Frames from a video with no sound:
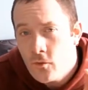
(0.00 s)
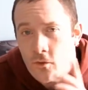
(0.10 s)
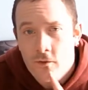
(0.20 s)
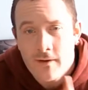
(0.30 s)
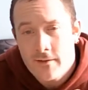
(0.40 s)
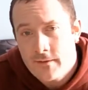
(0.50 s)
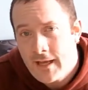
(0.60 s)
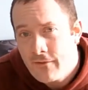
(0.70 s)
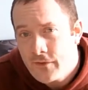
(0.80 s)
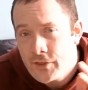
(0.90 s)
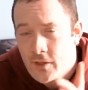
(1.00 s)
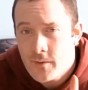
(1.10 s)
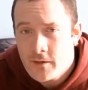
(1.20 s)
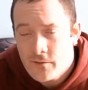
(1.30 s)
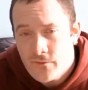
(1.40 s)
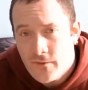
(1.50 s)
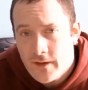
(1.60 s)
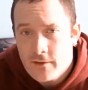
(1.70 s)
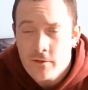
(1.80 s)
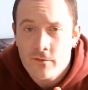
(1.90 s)
all around every shop I could
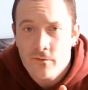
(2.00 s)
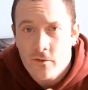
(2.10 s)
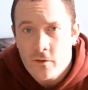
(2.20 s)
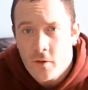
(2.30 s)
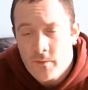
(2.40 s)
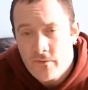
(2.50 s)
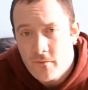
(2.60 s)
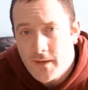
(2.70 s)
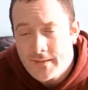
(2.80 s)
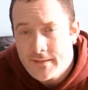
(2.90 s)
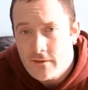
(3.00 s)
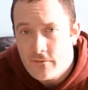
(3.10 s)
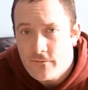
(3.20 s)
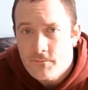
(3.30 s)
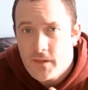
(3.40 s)
find, looking for a copy myself.